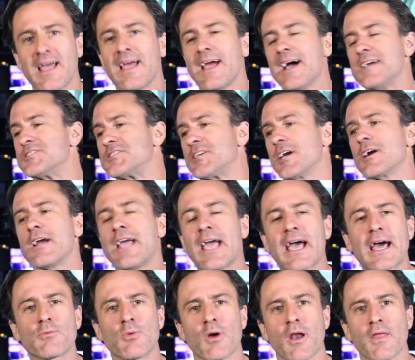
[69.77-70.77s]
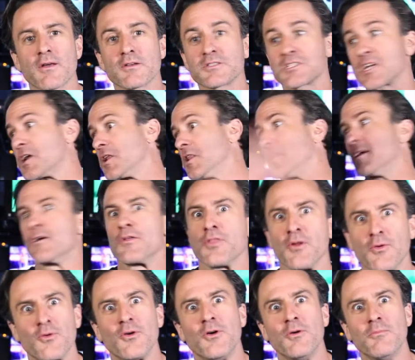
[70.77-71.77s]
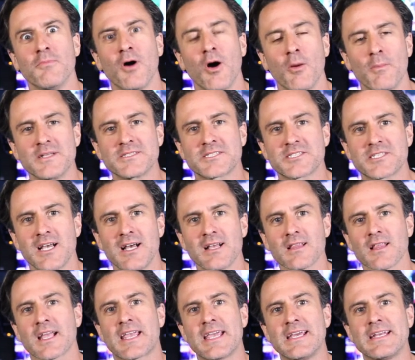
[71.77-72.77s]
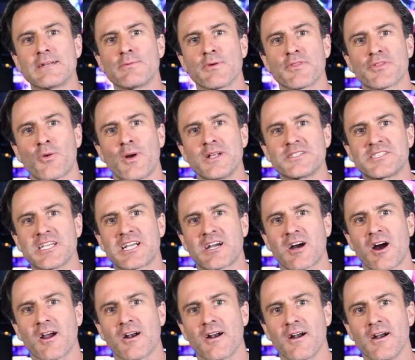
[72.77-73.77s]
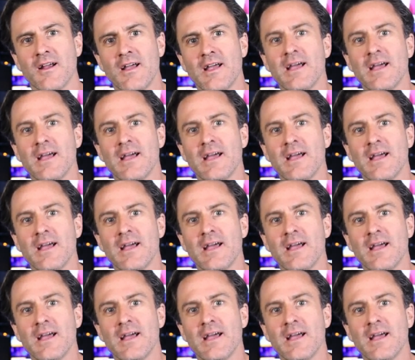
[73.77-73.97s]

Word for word: Had Jerry had one of those clear the room moments like he did with Quincy Carter,